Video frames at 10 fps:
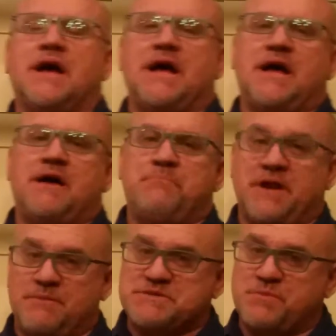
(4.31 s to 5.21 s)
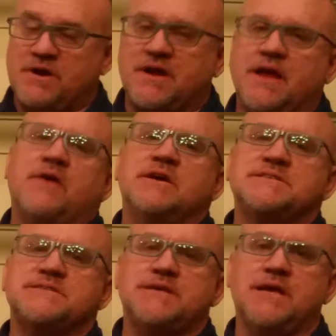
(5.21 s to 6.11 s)
My name is Mark
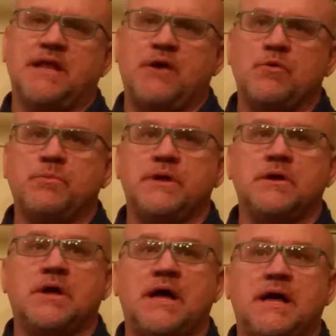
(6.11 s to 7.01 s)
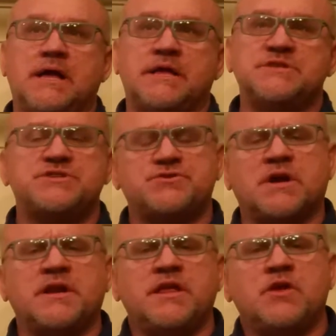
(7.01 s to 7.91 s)
Harris and I will be
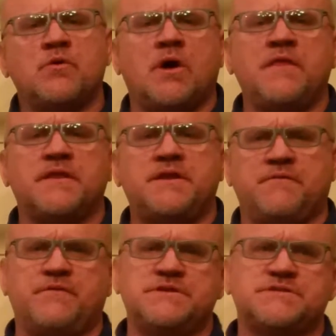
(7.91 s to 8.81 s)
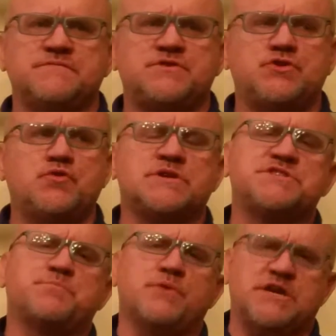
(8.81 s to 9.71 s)
instructing you on the difference of two
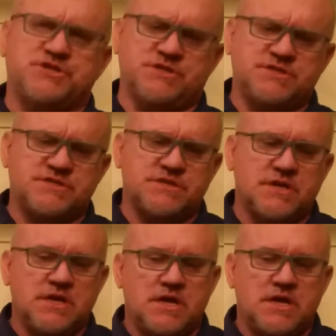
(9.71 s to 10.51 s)
expressions